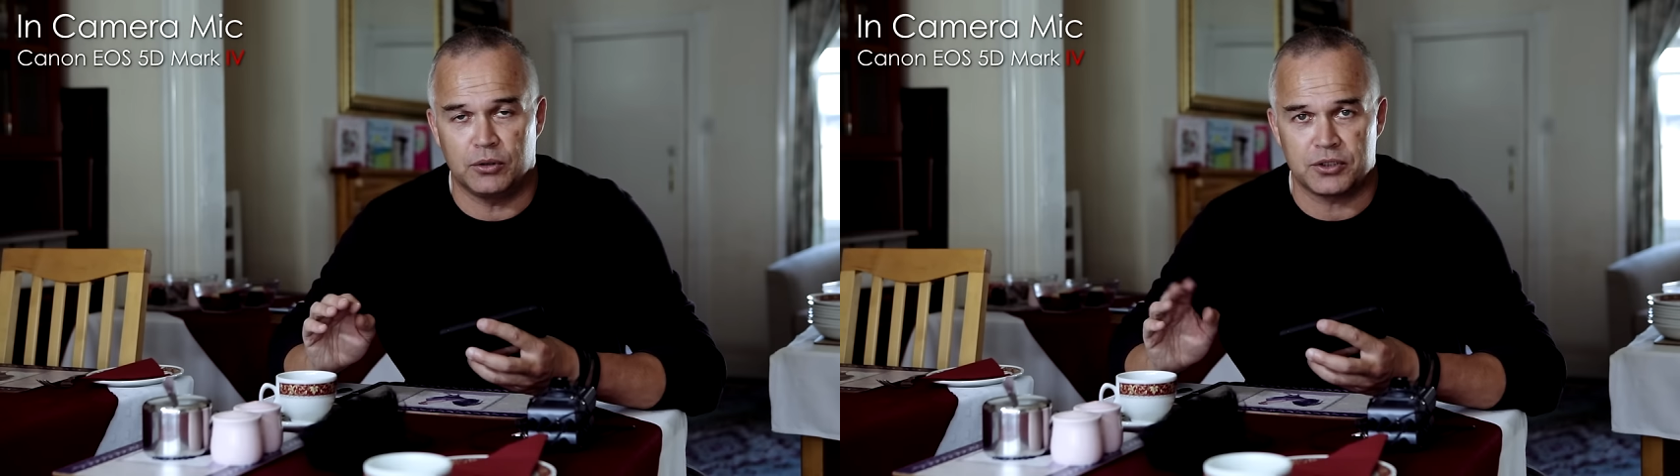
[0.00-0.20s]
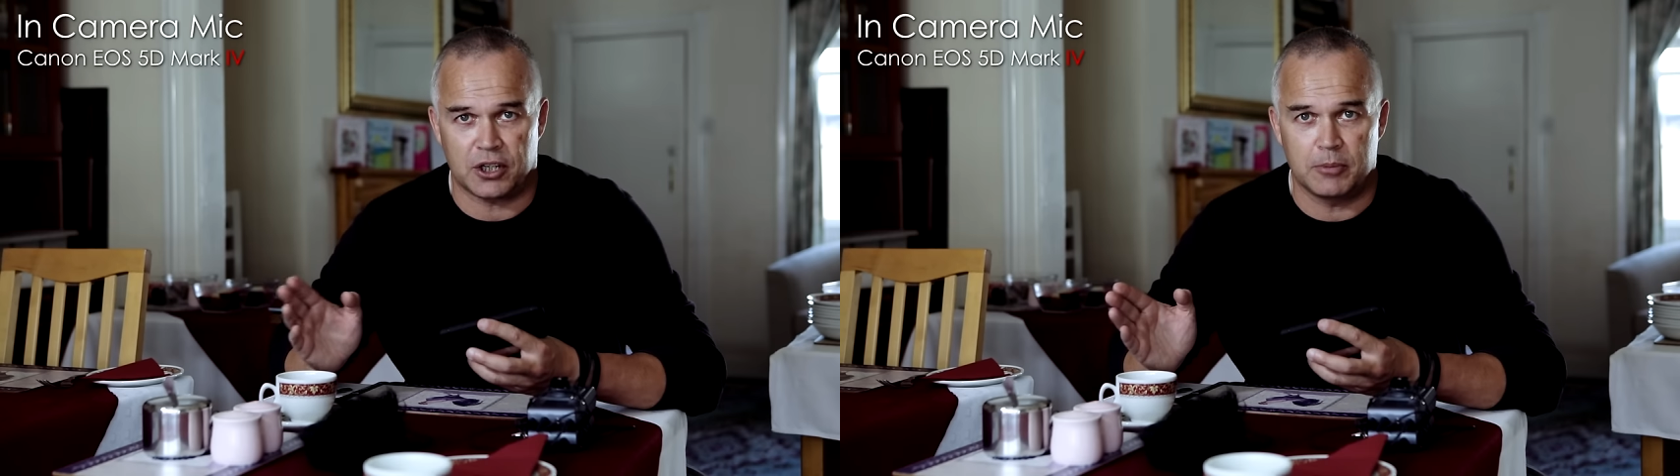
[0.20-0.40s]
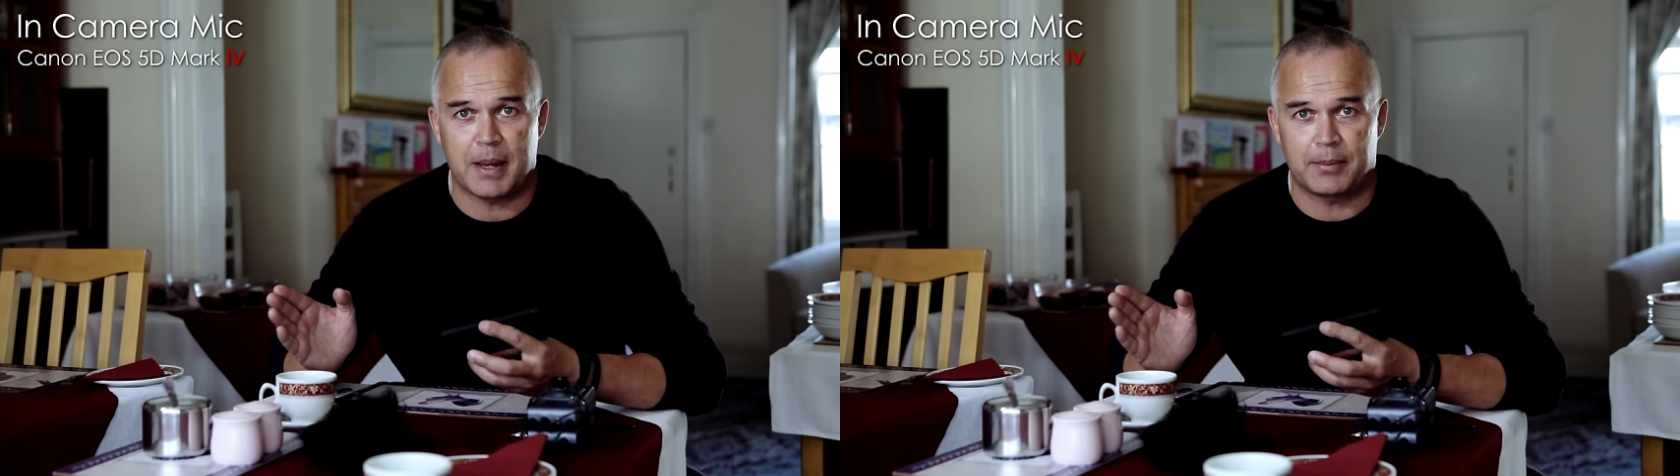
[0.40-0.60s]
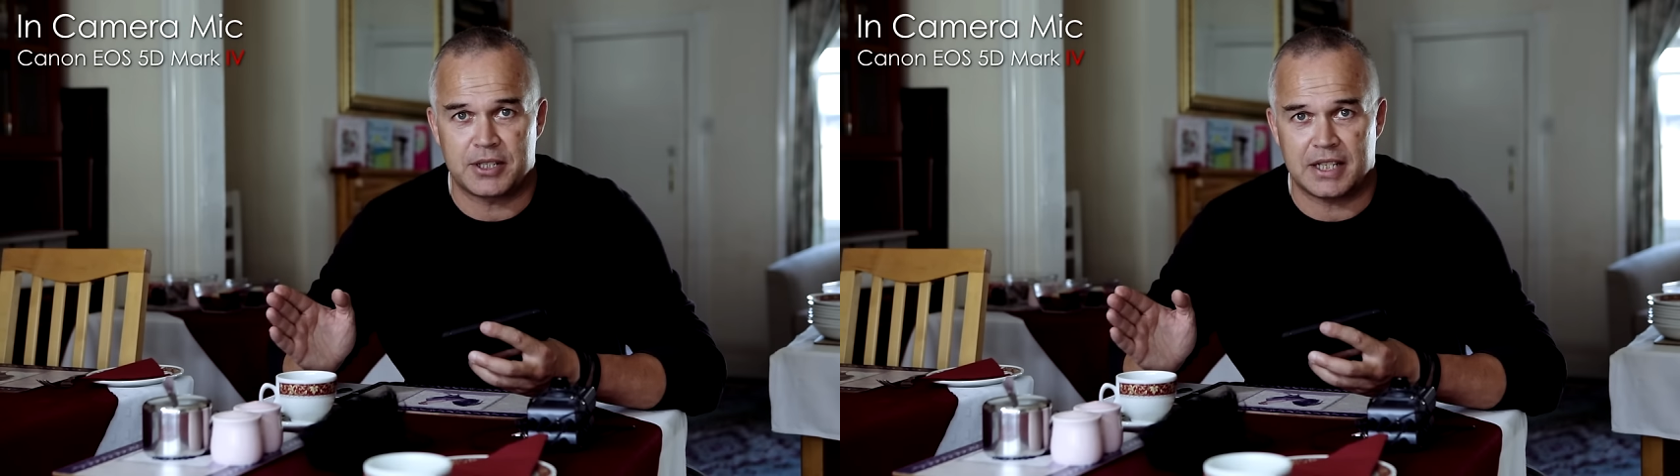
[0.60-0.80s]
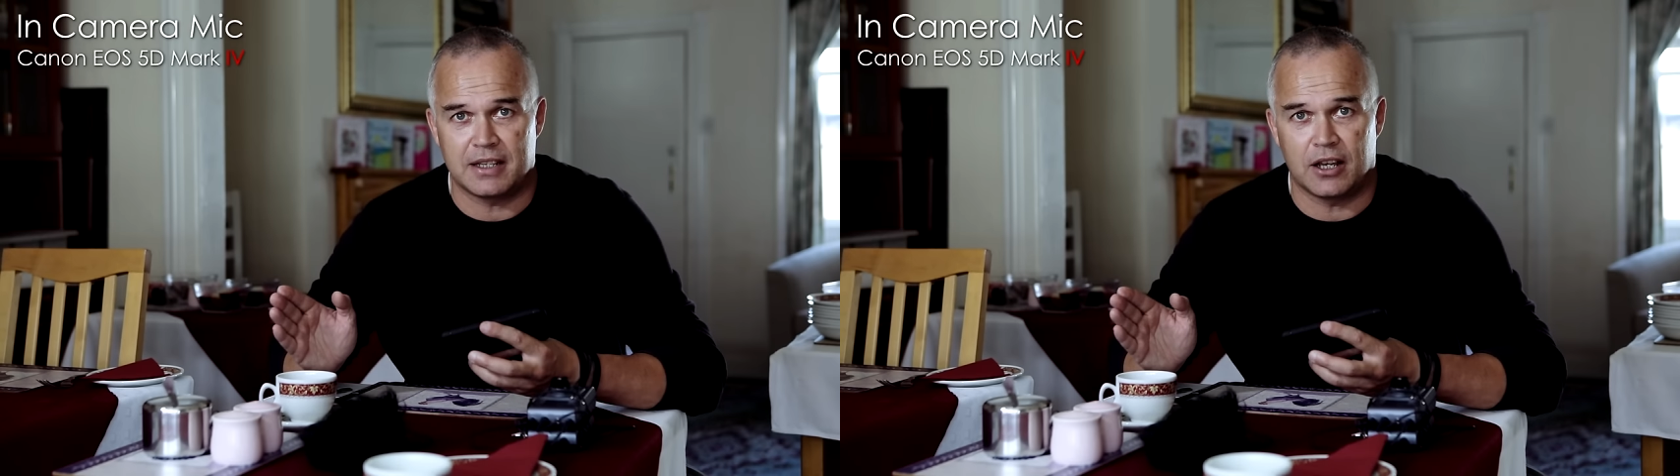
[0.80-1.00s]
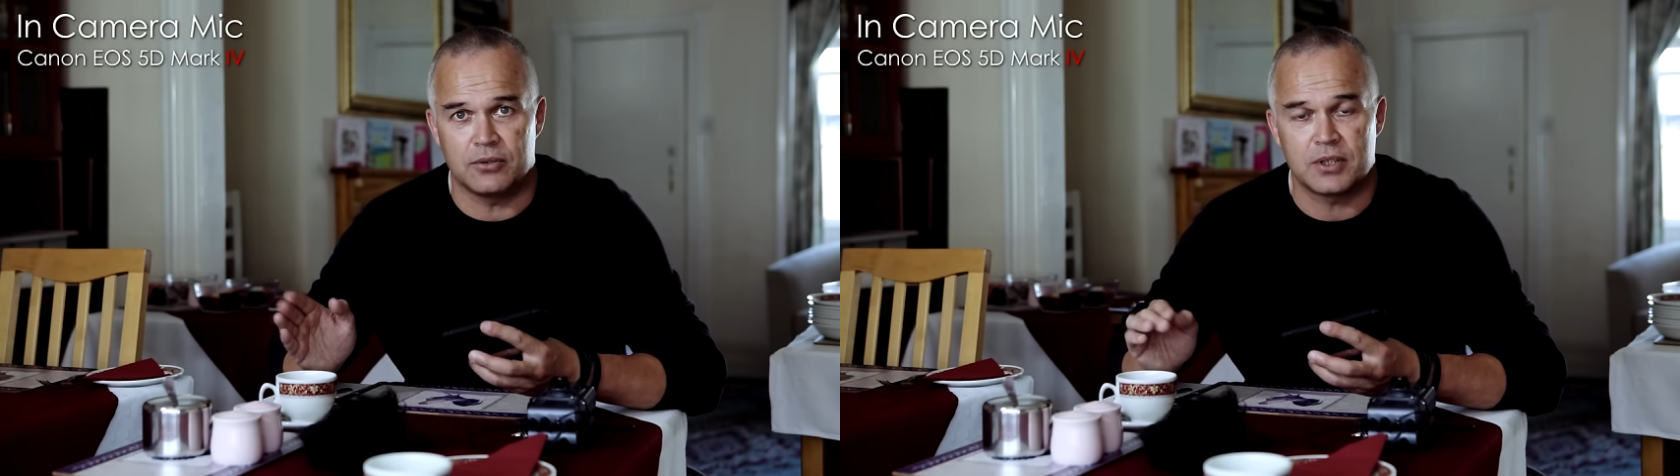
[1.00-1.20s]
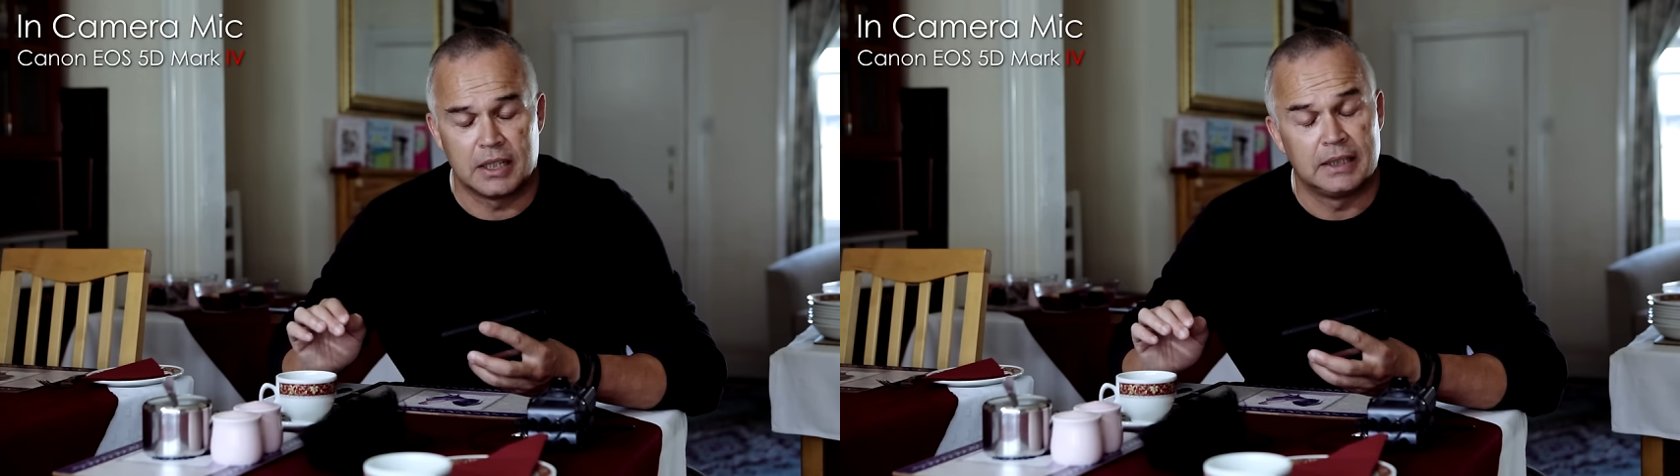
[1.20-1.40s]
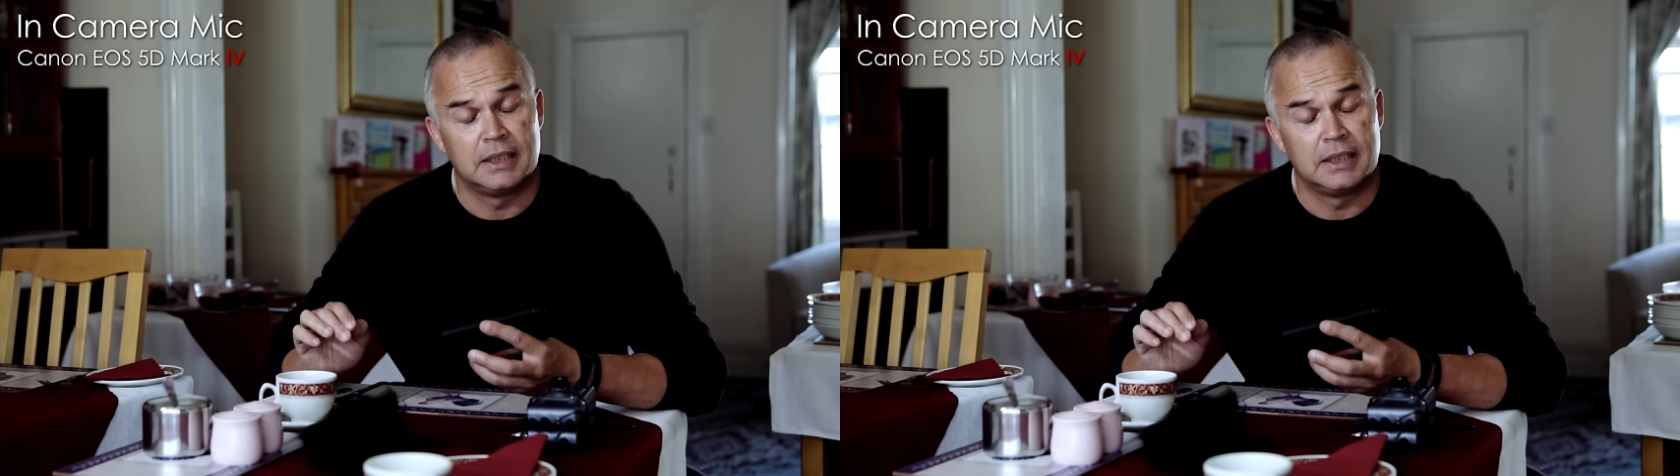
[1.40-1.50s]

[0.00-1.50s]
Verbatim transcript: IV, so you'll be able to see those.